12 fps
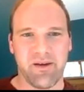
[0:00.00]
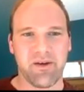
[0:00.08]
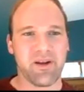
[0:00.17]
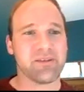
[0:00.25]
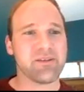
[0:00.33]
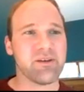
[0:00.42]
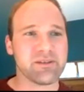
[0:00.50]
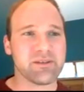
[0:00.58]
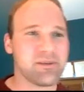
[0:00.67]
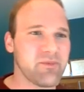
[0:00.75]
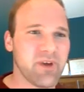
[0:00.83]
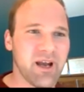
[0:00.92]
Okay, so
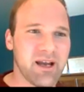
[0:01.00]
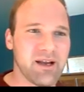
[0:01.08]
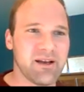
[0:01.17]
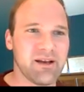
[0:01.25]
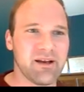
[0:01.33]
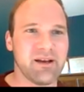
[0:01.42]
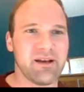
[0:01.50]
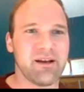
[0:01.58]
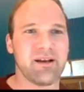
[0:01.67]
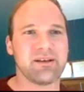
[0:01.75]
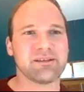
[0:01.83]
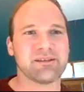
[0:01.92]
some
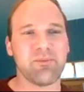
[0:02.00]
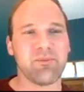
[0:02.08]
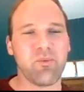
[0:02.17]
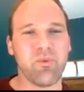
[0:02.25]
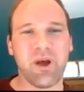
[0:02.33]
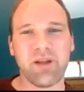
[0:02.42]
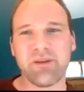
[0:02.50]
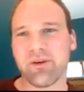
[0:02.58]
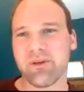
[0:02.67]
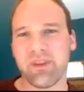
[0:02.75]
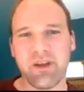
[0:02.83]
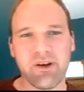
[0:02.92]

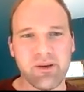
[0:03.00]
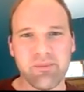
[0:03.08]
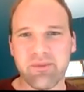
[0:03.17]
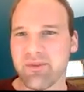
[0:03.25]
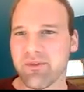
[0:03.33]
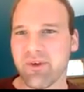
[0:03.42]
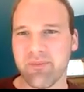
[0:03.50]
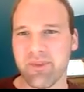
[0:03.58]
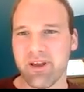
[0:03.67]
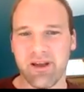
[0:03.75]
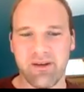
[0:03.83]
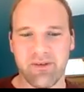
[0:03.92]
well-known theorems from
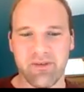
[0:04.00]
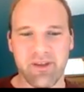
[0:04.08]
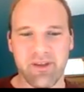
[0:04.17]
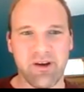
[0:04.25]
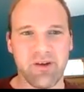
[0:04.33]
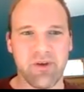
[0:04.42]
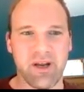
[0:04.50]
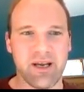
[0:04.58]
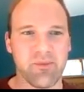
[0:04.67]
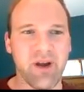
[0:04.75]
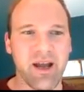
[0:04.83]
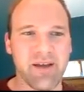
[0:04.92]
the theory of
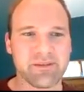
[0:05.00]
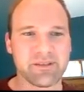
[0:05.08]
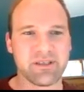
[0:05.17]
random graphs.